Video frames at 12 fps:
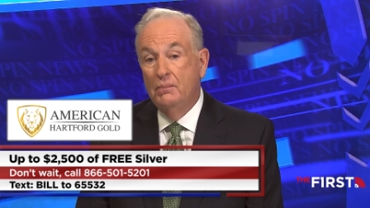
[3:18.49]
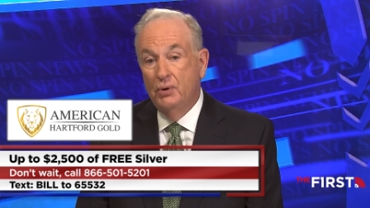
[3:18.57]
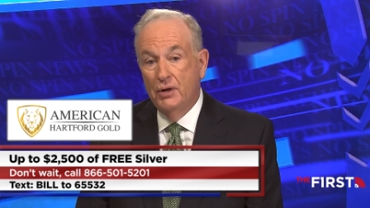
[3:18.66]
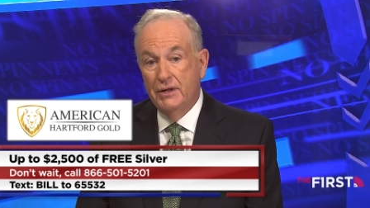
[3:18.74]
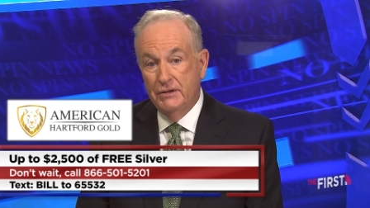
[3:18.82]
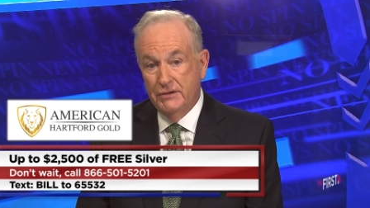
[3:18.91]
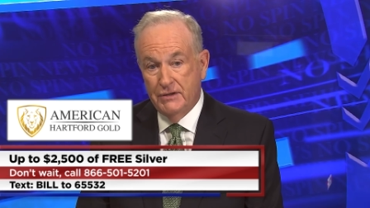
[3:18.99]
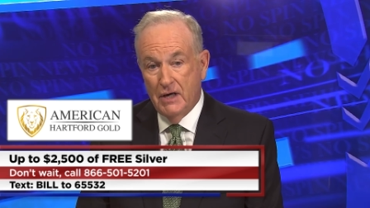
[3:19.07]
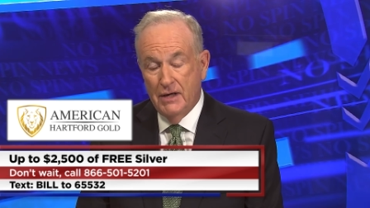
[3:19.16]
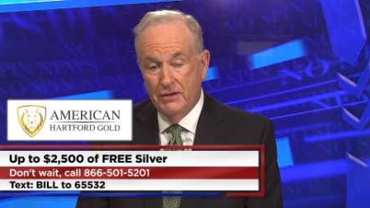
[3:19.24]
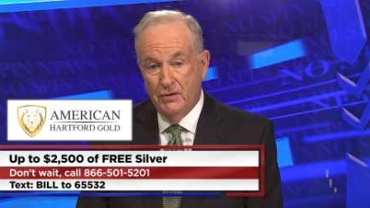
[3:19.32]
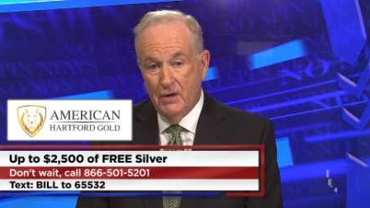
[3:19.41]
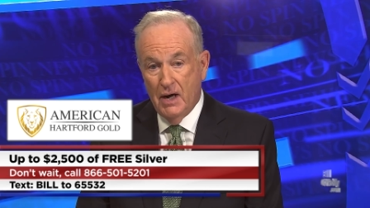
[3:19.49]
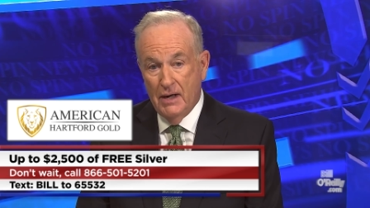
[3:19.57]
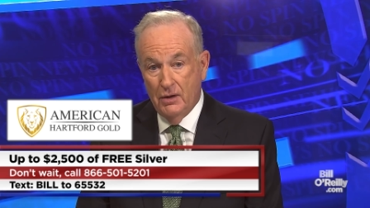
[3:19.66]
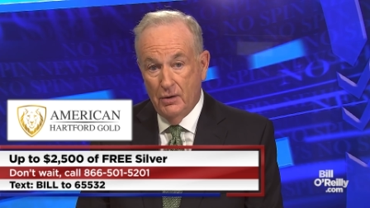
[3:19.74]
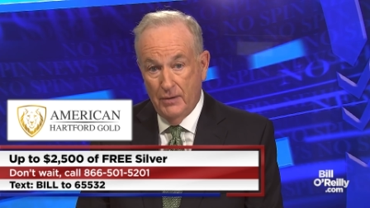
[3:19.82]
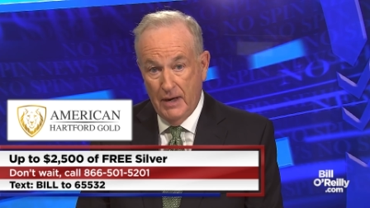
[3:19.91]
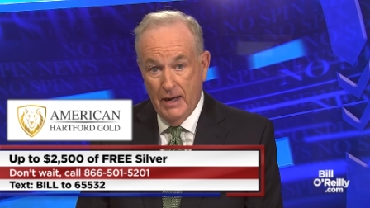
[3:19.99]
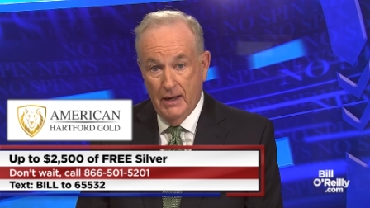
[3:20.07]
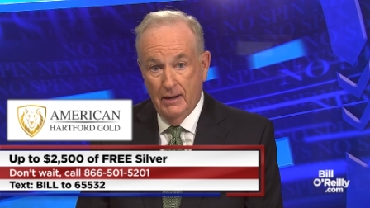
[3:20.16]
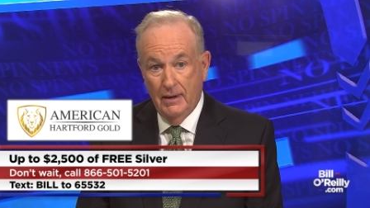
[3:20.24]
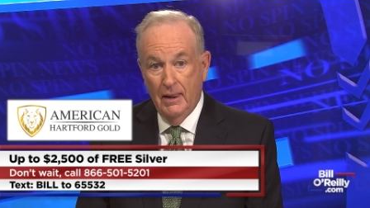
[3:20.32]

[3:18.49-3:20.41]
put inside your IRA.